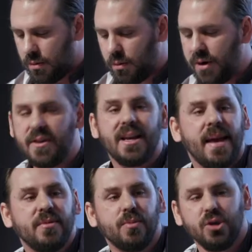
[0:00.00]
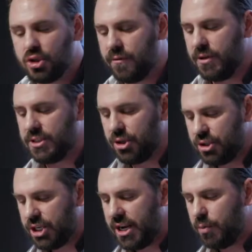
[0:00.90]
One of the names most often
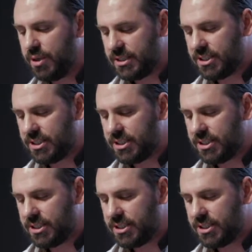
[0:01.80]
associated with the